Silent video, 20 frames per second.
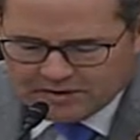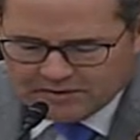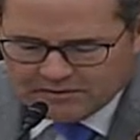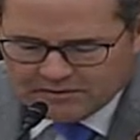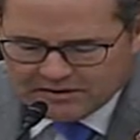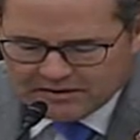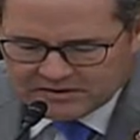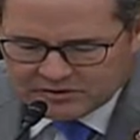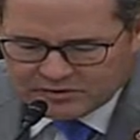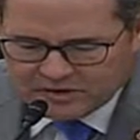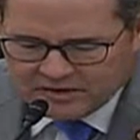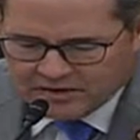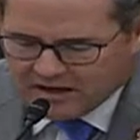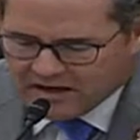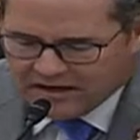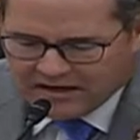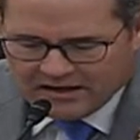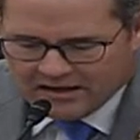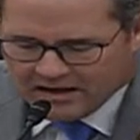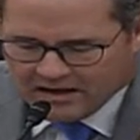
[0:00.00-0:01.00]
Administrator,
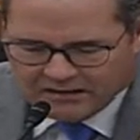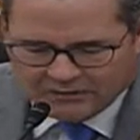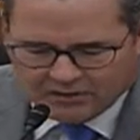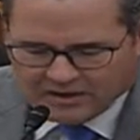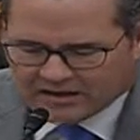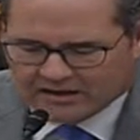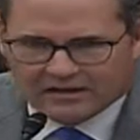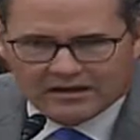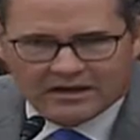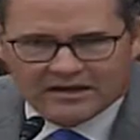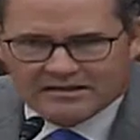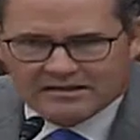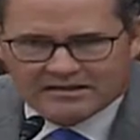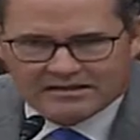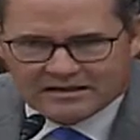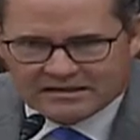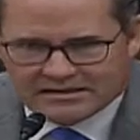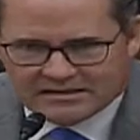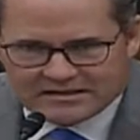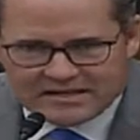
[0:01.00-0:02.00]
I, and I recognize
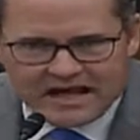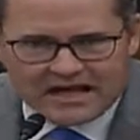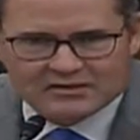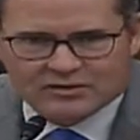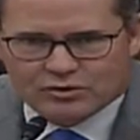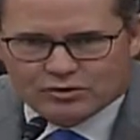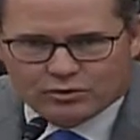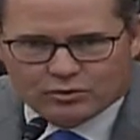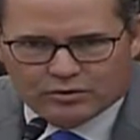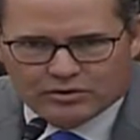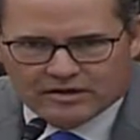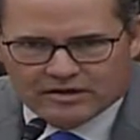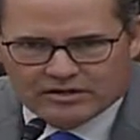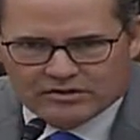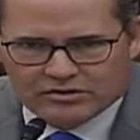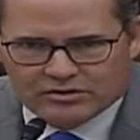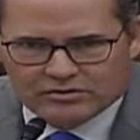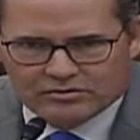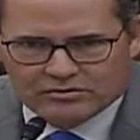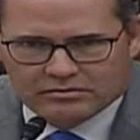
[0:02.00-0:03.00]
as a statutory
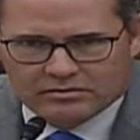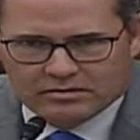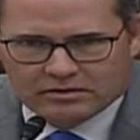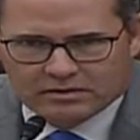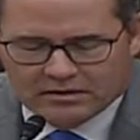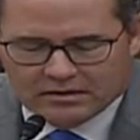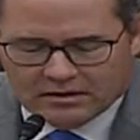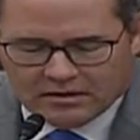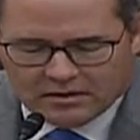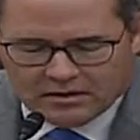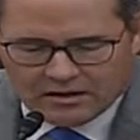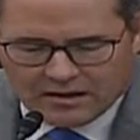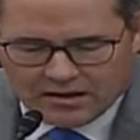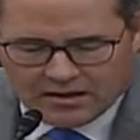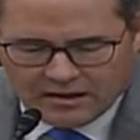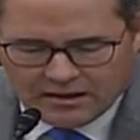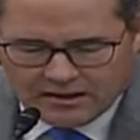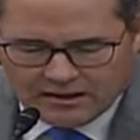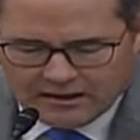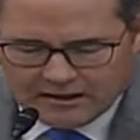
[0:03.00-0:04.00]
issue,
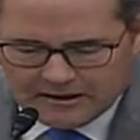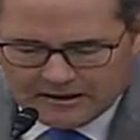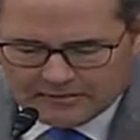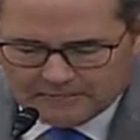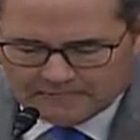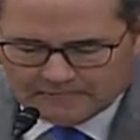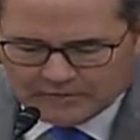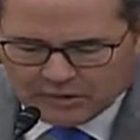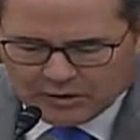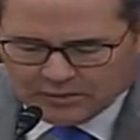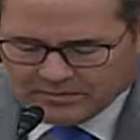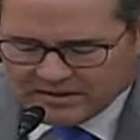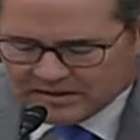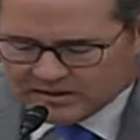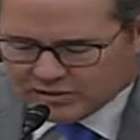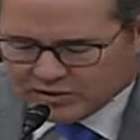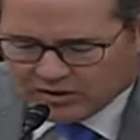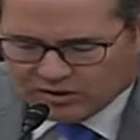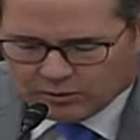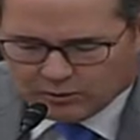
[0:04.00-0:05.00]
um, or
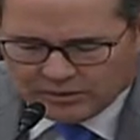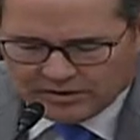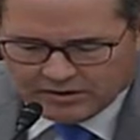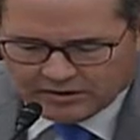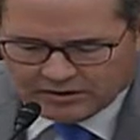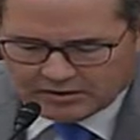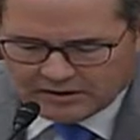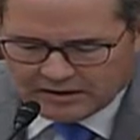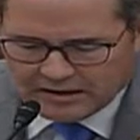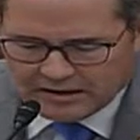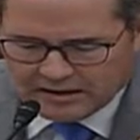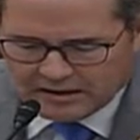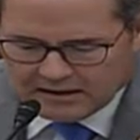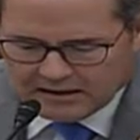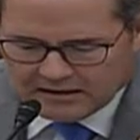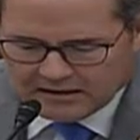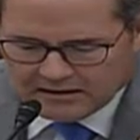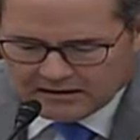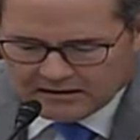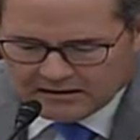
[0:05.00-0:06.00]
Administrator Wheeler.
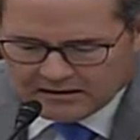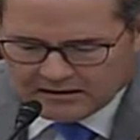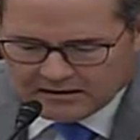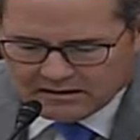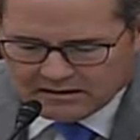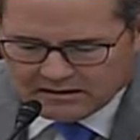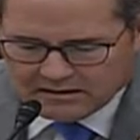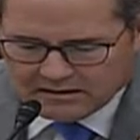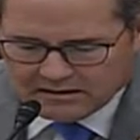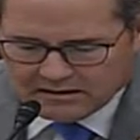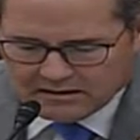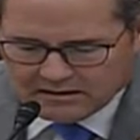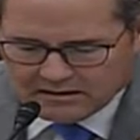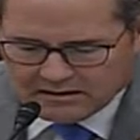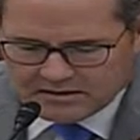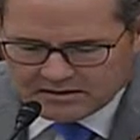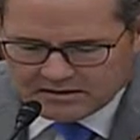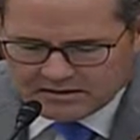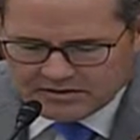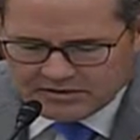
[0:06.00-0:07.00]
Uh,
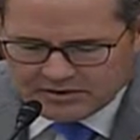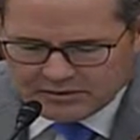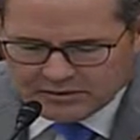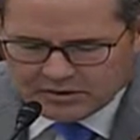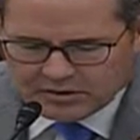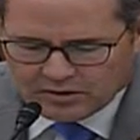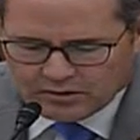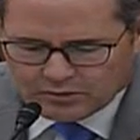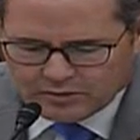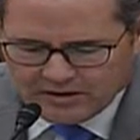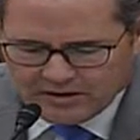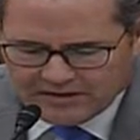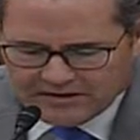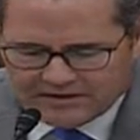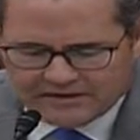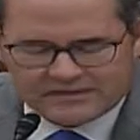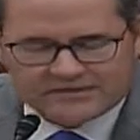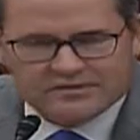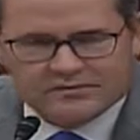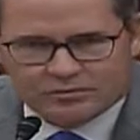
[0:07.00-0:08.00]
do you agree
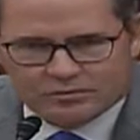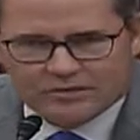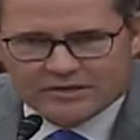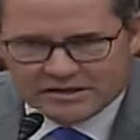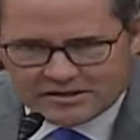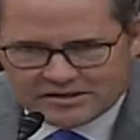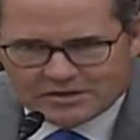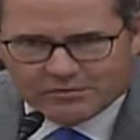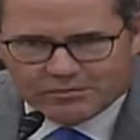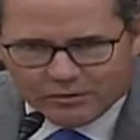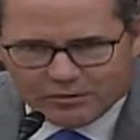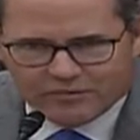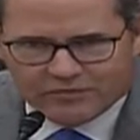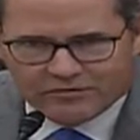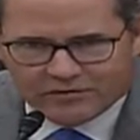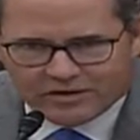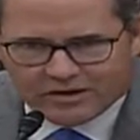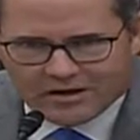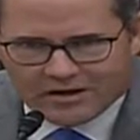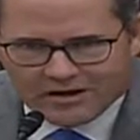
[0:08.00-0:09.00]
that it's reasonable
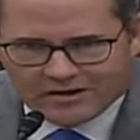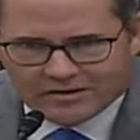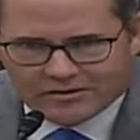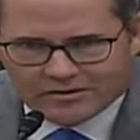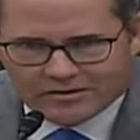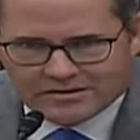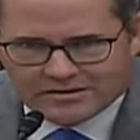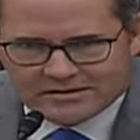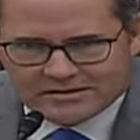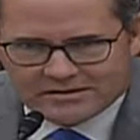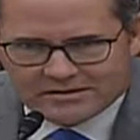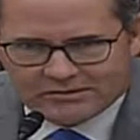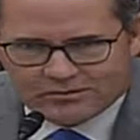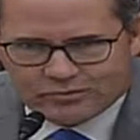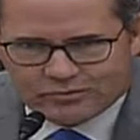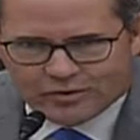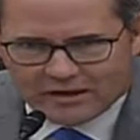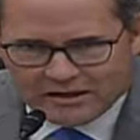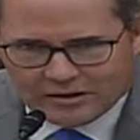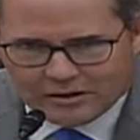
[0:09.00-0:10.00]
for Congress to
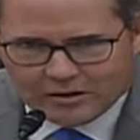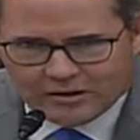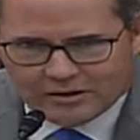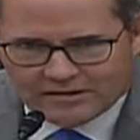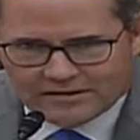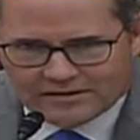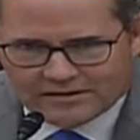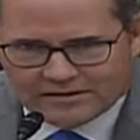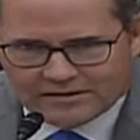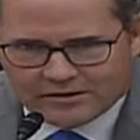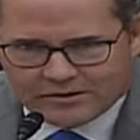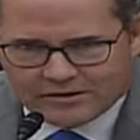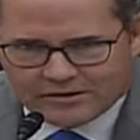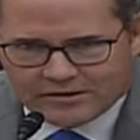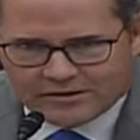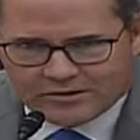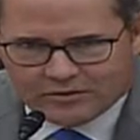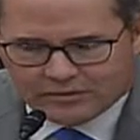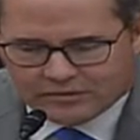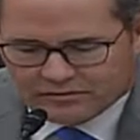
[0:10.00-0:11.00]
relook this
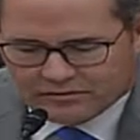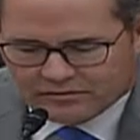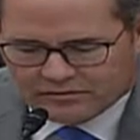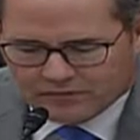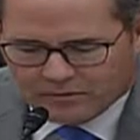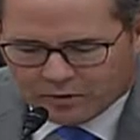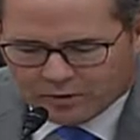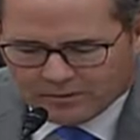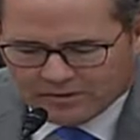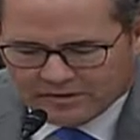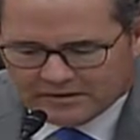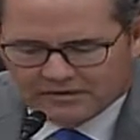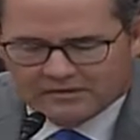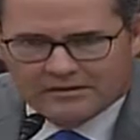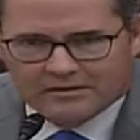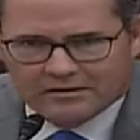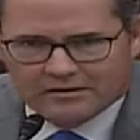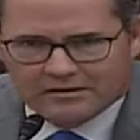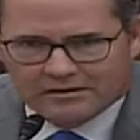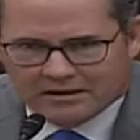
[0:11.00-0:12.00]
30-year-old formula,
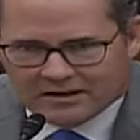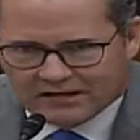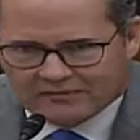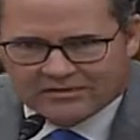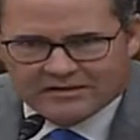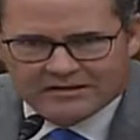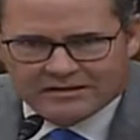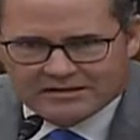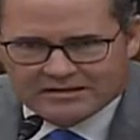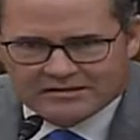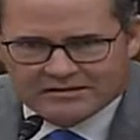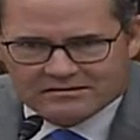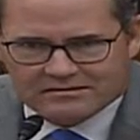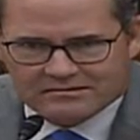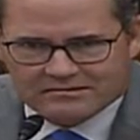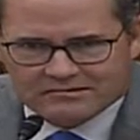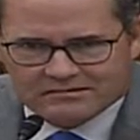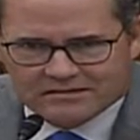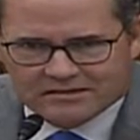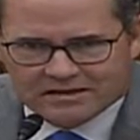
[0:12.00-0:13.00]
given this
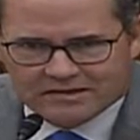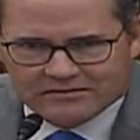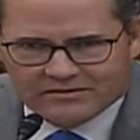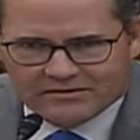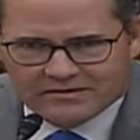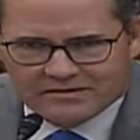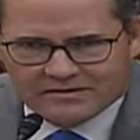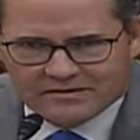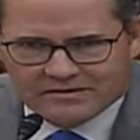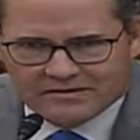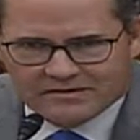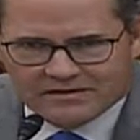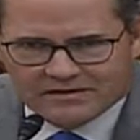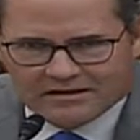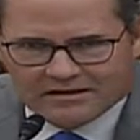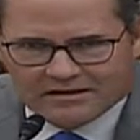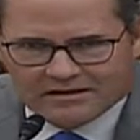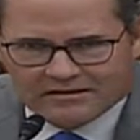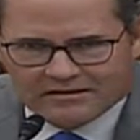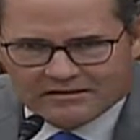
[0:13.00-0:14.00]
given this
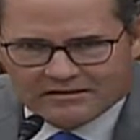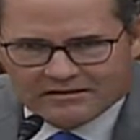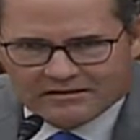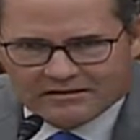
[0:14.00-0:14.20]
disconnect?